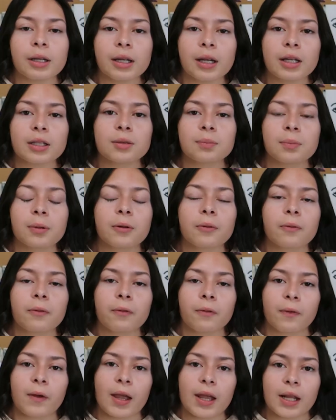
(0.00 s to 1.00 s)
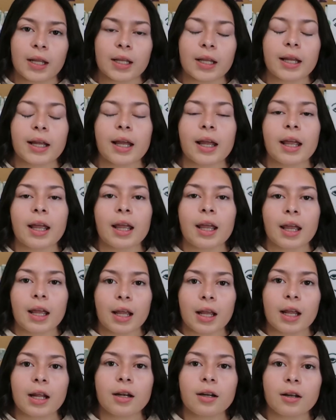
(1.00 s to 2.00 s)
needed to put faith
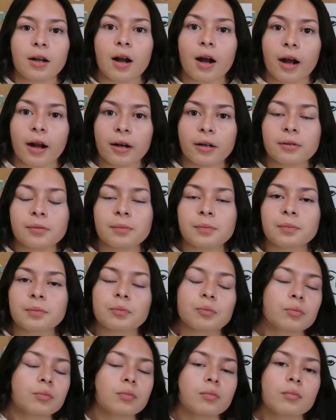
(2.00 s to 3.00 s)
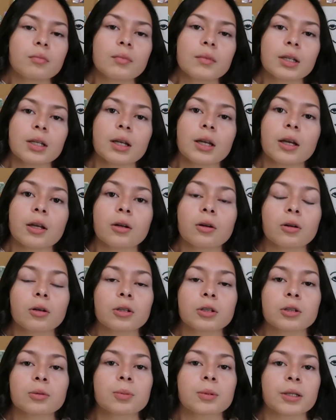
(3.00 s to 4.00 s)
in God in
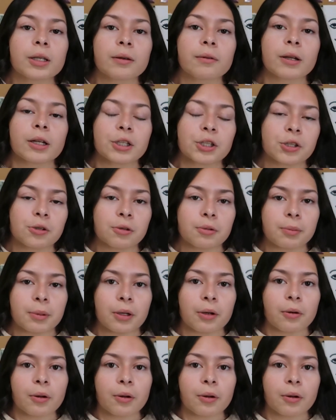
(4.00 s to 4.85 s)
order to believe that she would be